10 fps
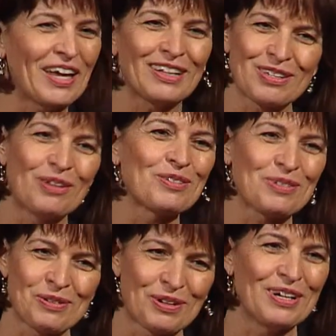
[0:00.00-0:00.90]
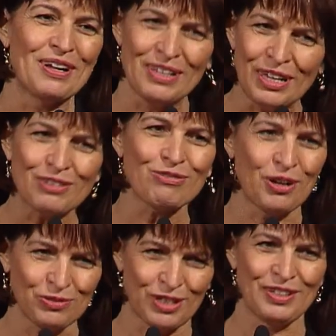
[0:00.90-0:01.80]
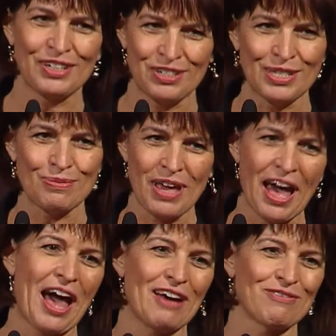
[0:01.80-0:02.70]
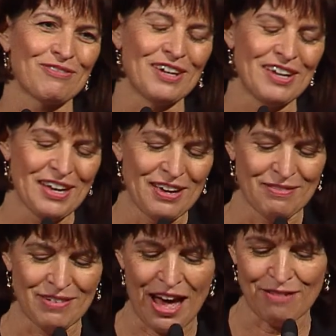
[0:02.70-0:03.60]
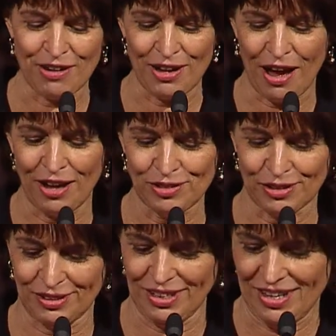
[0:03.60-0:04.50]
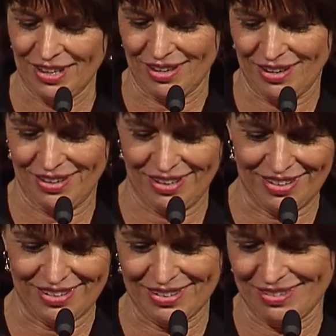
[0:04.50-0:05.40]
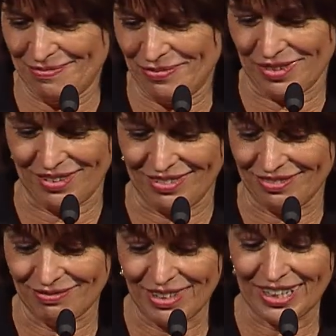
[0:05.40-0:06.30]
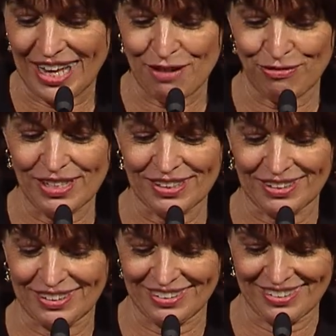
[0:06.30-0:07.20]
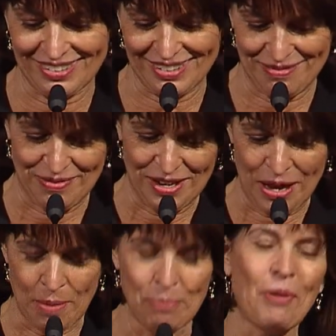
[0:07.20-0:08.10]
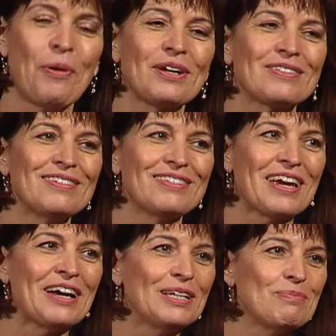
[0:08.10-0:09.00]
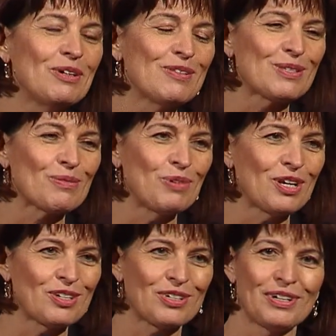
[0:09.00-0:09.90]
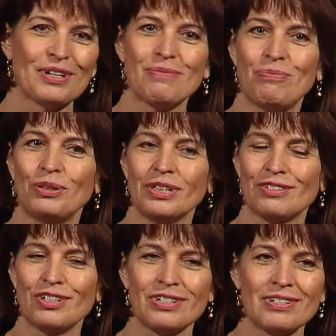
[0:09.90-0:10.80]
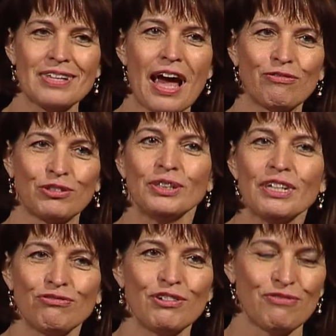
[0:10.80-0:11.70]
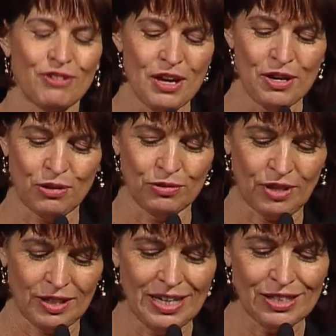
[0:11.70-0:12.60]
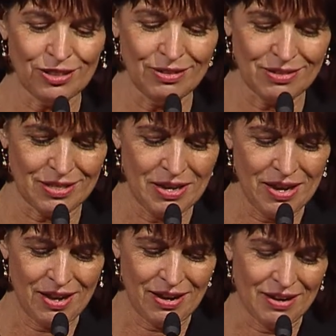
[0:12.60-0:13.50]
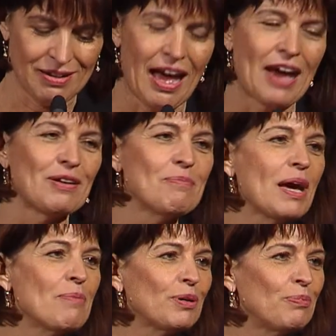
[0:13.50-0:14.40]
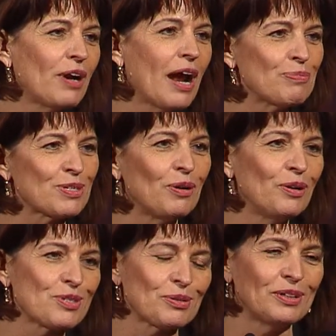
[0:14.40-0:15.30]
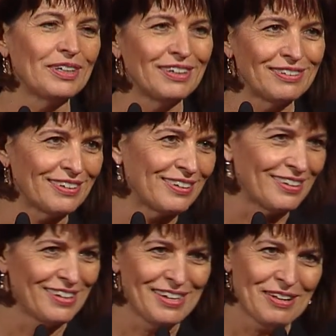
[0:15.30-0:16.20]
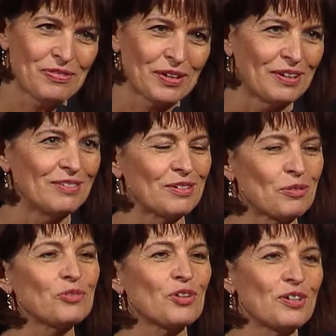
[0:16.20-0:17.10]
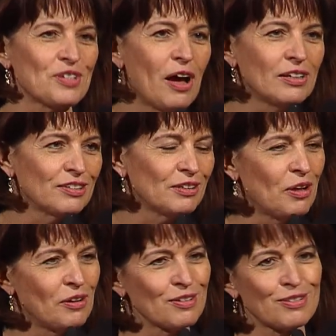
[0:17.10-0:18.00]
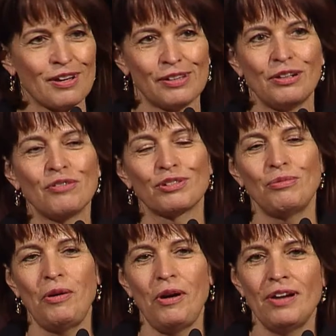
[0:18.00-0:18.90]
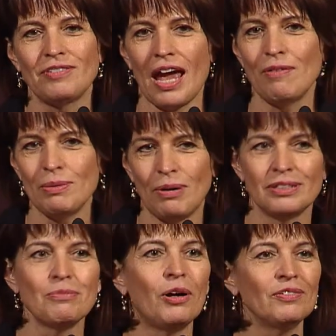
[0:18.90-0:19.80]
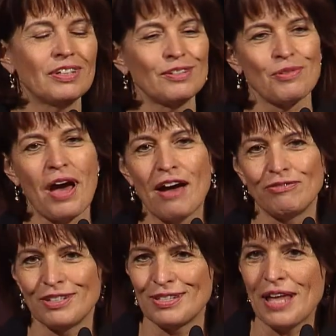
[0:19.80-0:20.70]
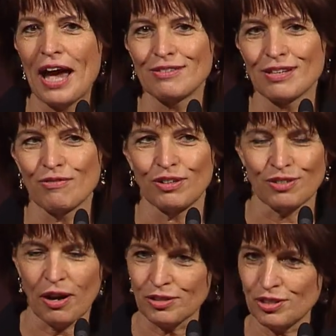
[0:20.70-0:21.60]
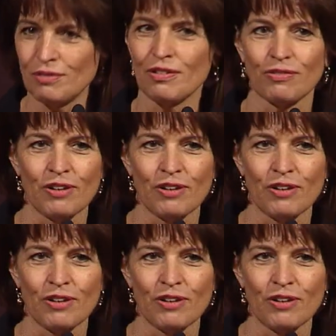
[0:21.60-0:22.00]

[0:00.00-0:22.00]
that's also a lot of contradictions we have. We have other, well, I think, important elements which politicians have to live with, contradictions. I remember perhaps also the Gotthard Tunnel, the longest tunnel of the world. Everybody wanted to have this nice infrastructure with